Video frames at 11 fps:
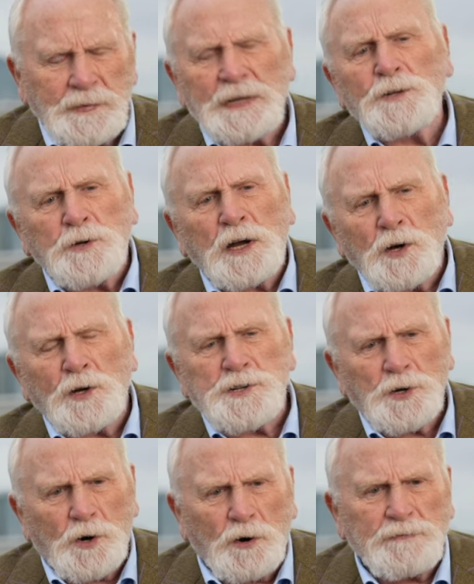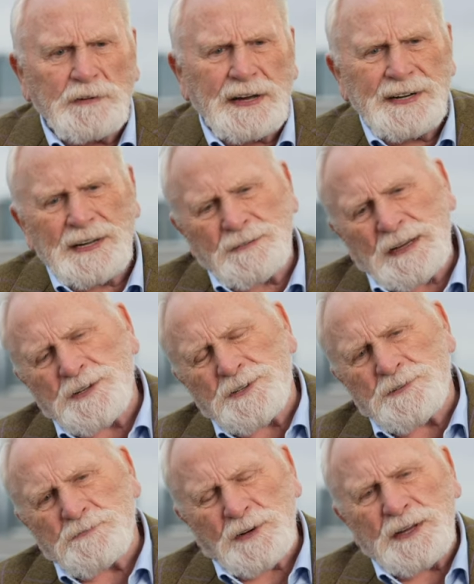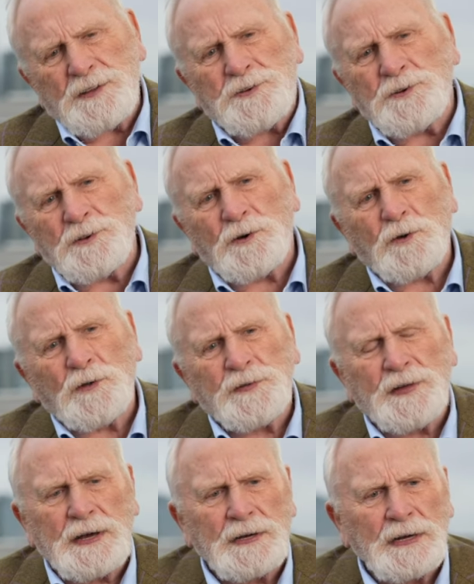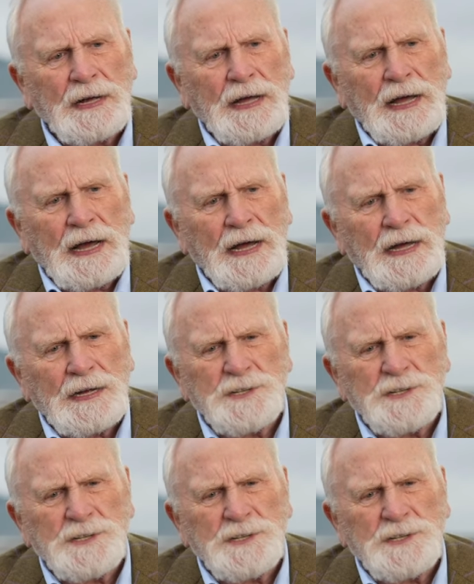Luka Goncharov, and he, is right through the whole thing. Uh,